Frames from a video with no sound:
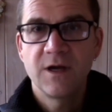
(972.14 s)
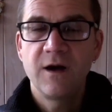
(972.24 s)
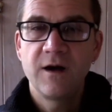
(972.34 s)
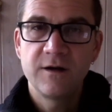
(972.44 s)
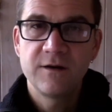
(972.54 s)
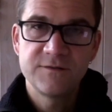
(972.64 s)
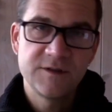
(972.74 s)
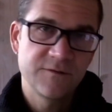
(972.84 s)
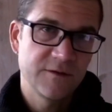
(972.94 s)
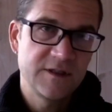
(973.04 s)
of
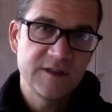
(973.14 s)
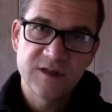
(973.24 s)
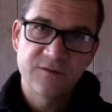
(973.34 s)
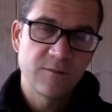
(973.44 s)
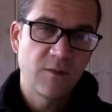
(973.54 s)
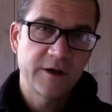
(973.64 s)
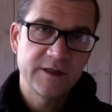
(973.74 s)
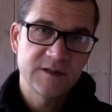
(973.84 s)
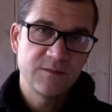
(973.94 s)
these different markings in